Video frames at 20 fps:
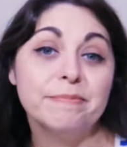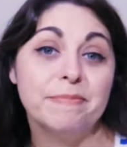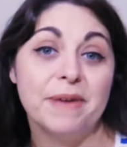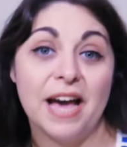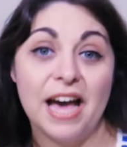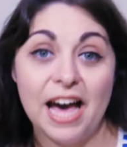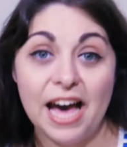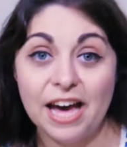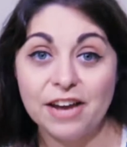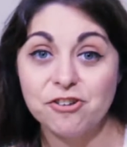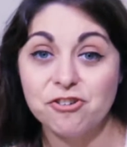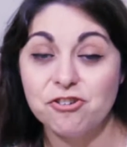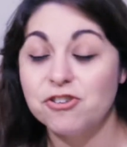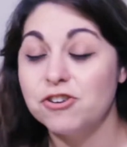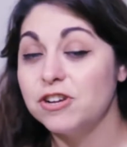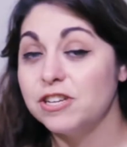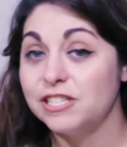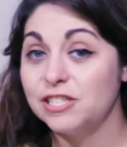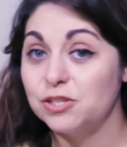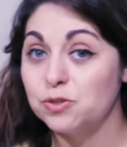
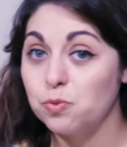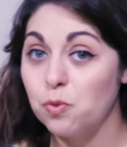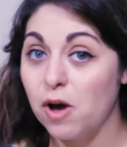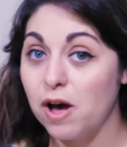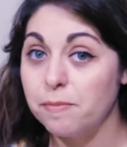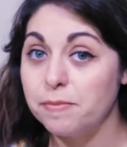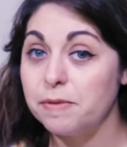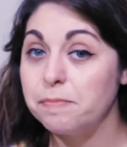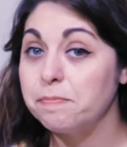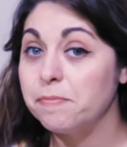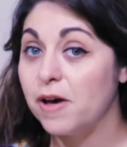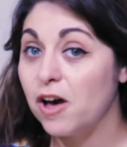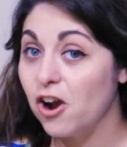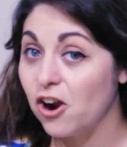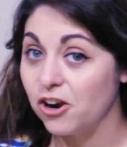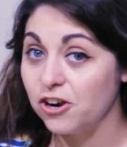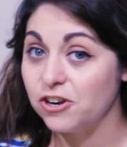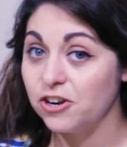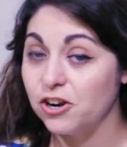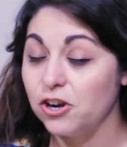pattern swap
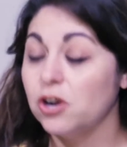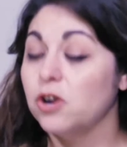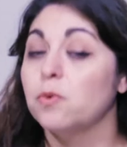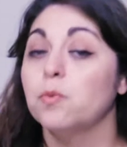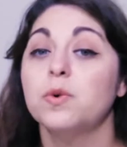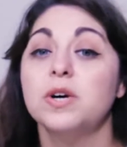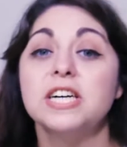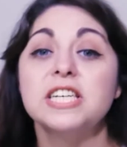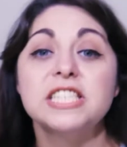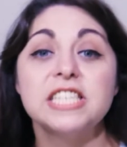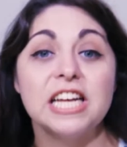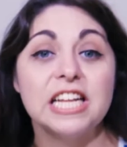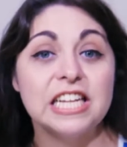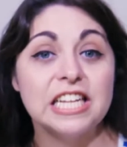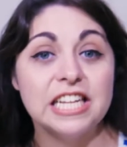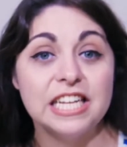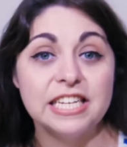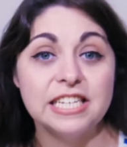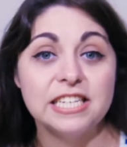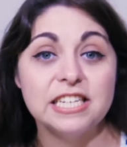partner was
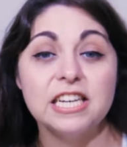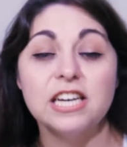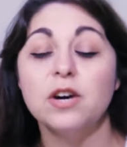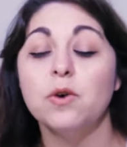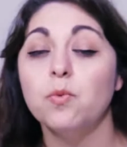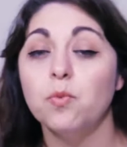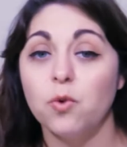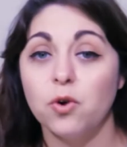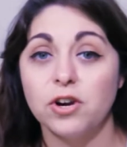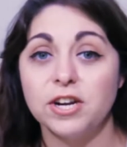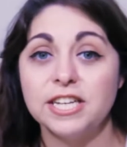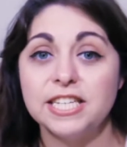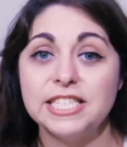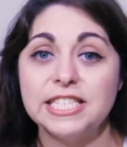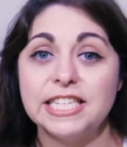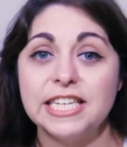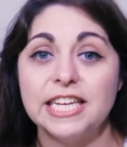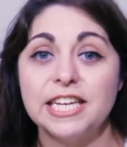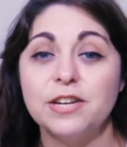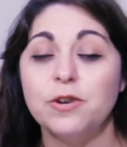Linda
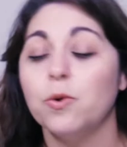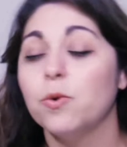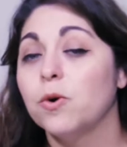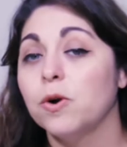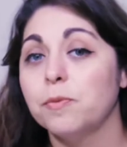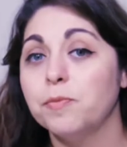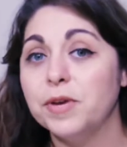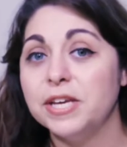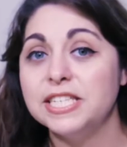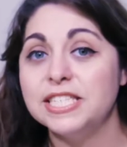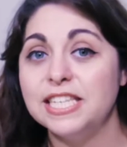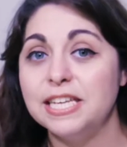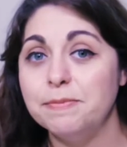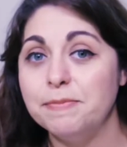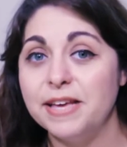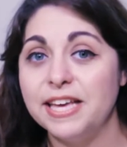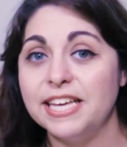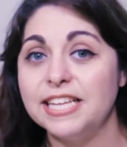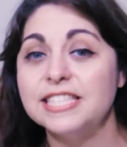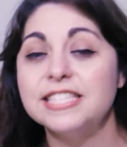Warrington, or Pixie
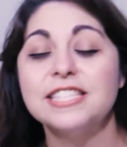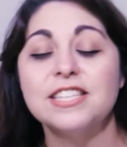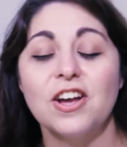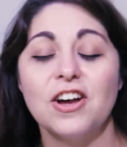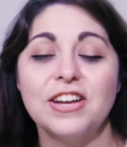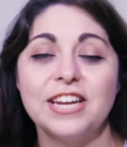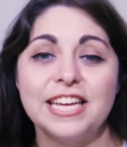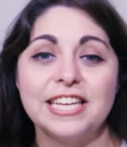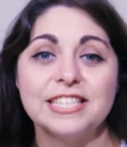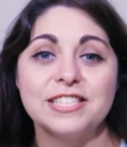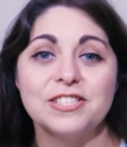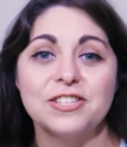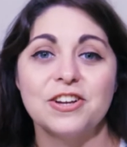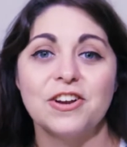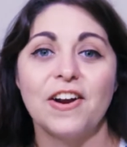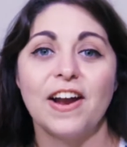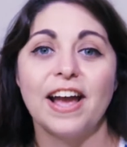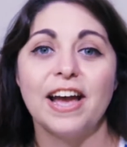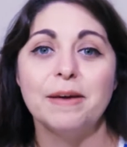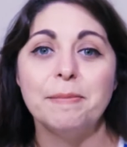Pins on
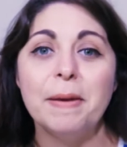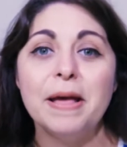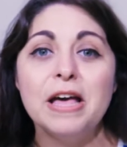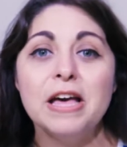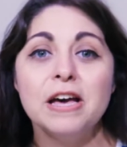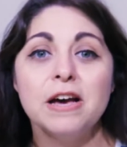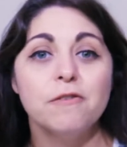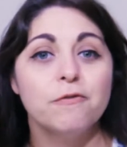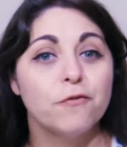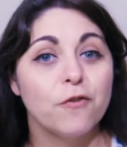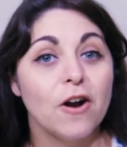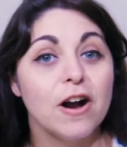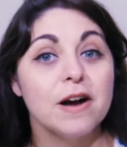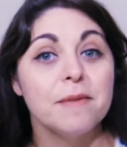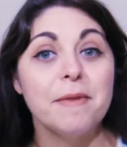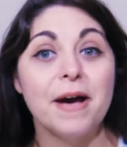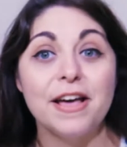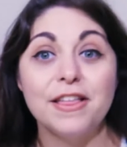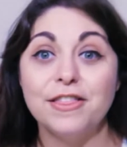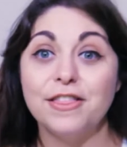Instagram,
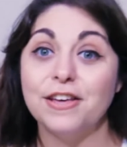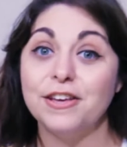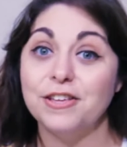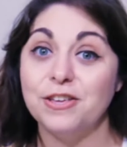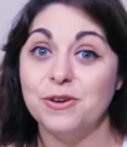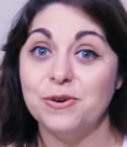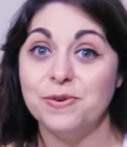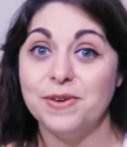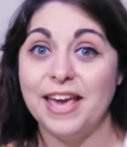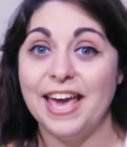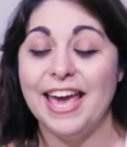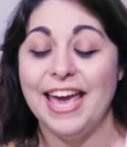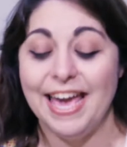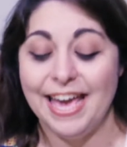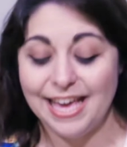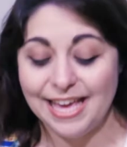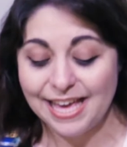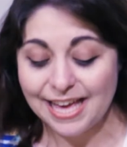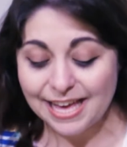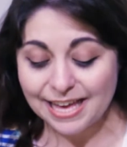from the
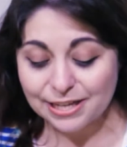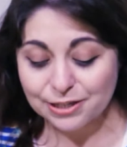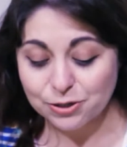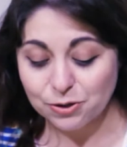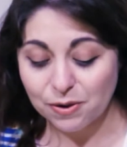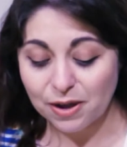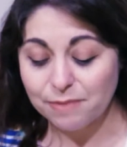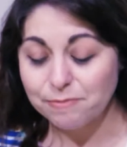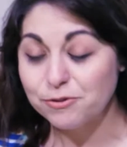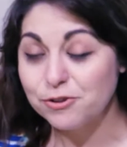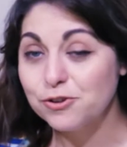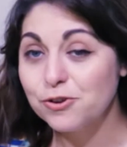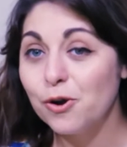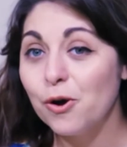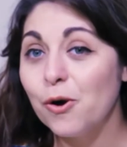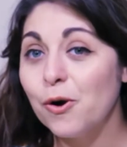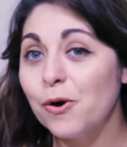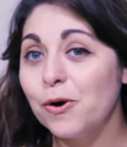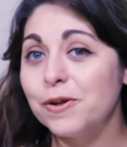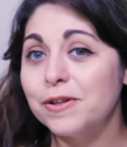UK. So I'm
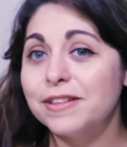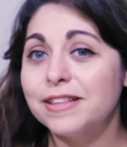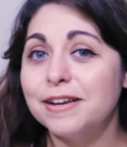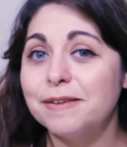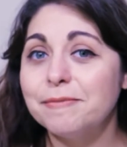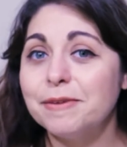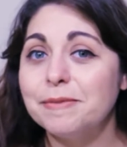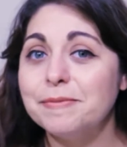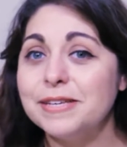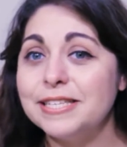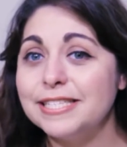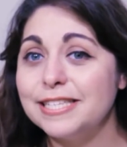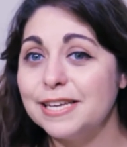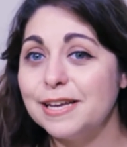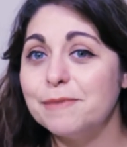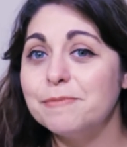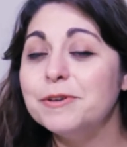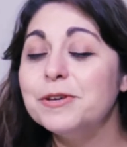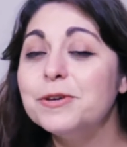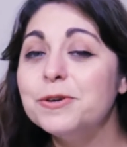told there may be
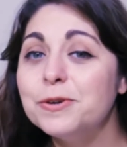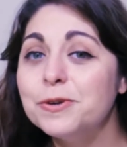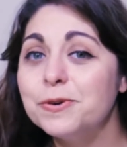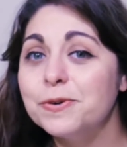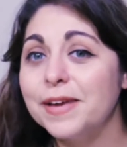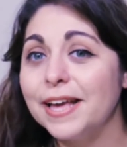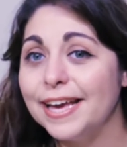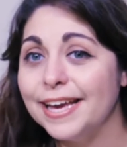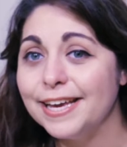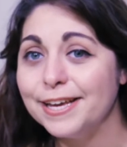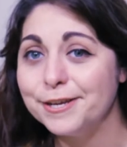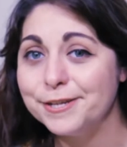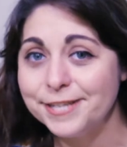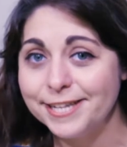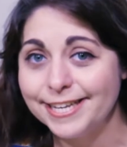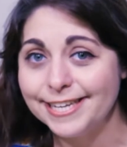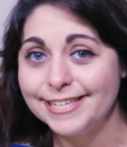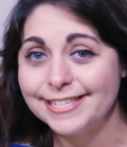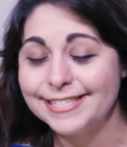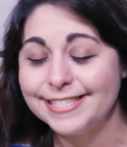some UK
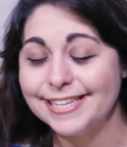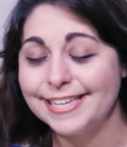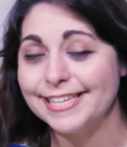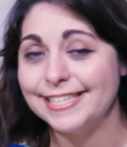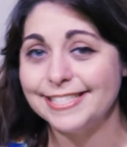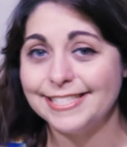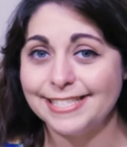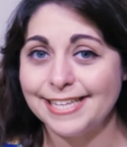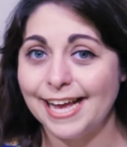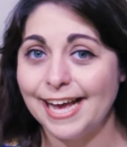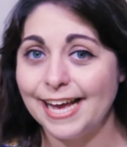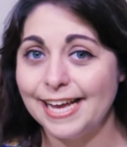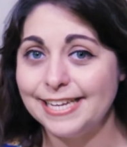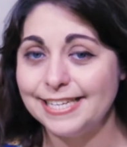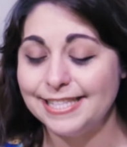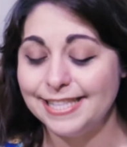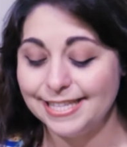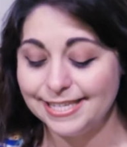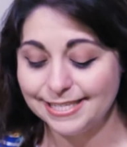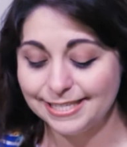goodies inside
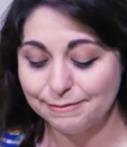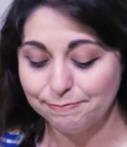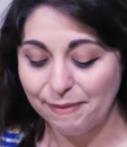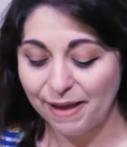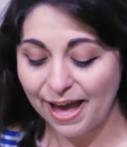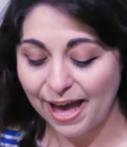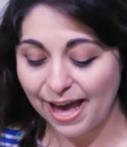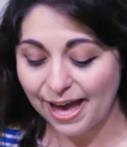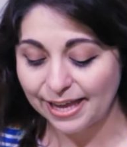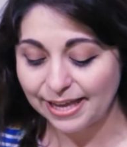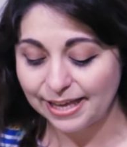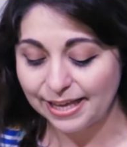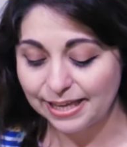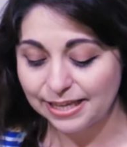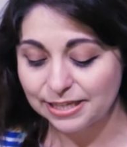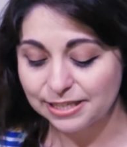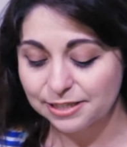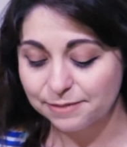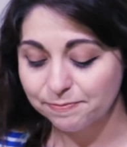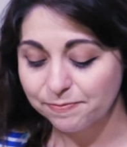this
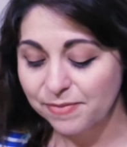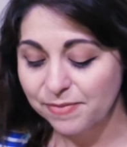package.